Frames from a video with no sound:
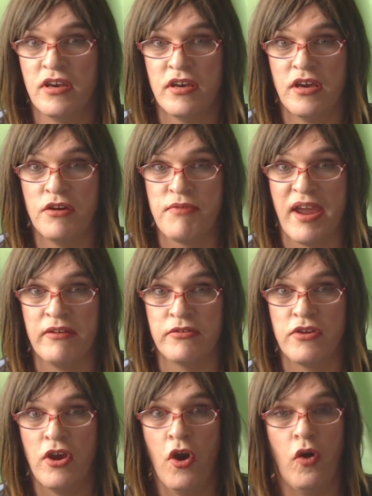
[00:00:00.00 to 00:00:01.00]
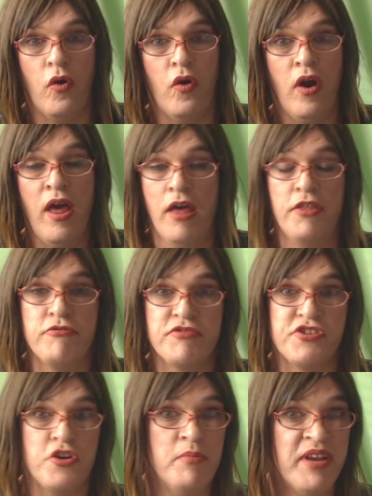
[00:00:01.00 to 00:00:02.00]
around, or there are
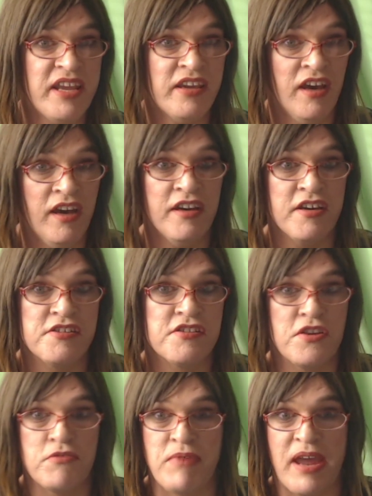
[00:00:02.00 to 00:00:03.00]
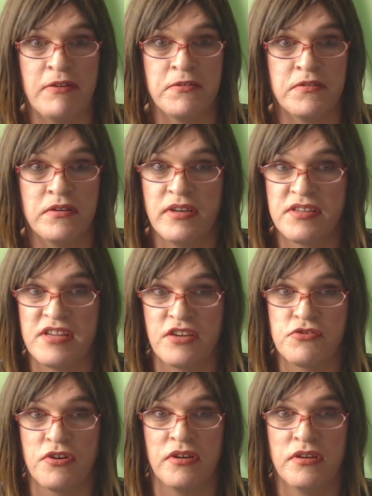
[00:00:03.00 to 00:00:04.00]
too many cars around,
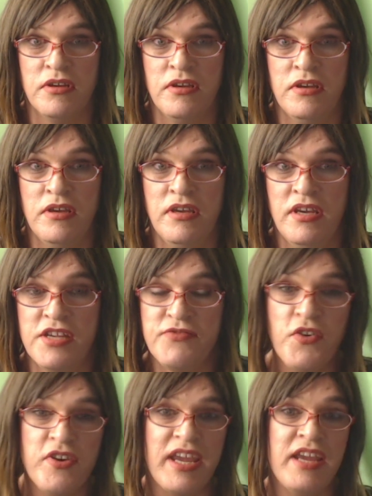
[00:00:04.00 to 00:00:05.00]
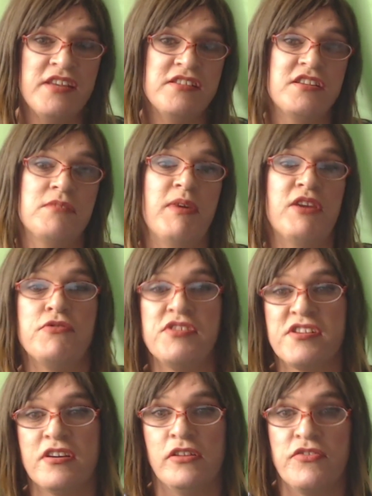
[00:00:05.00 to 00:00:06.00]
etc. It's very easy to be
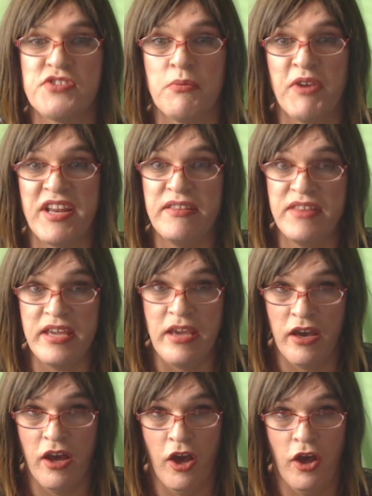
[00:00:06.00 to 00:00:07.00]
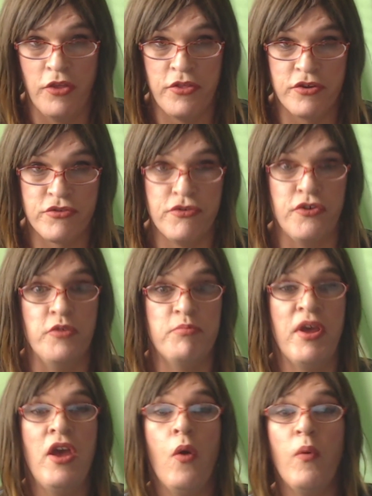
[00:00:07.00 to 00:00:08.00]
critical of someone in the other group
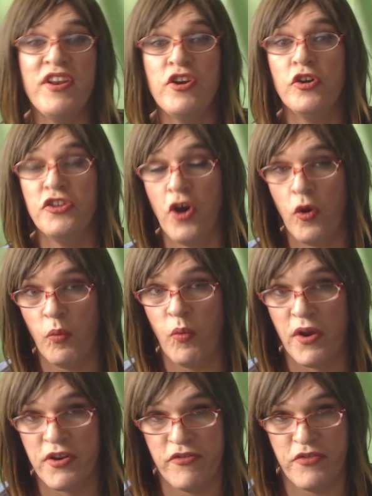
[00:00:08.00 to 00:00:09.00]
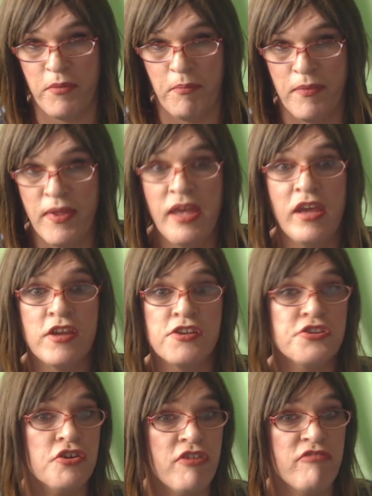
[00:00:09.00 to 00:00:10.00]
when you're not one of them.
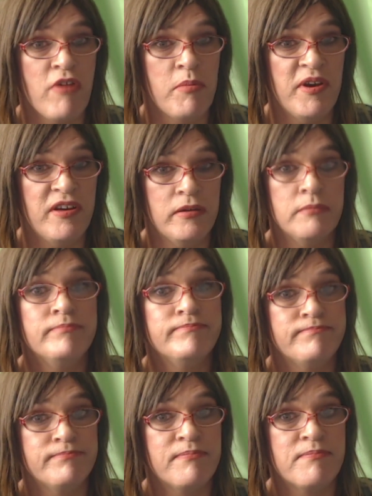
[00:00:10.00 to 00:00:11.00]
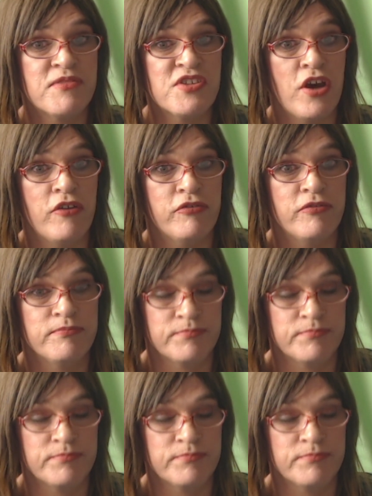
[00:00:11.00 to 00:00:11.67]
Sorry, Robert. Tough.